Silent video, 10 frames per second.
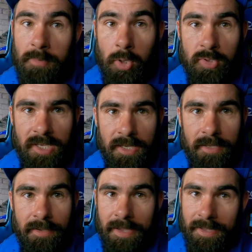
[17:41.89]

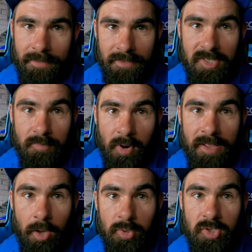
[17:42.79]
music and spray
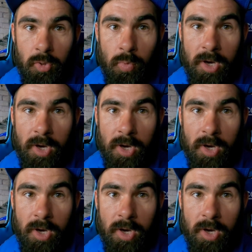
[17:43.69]
those two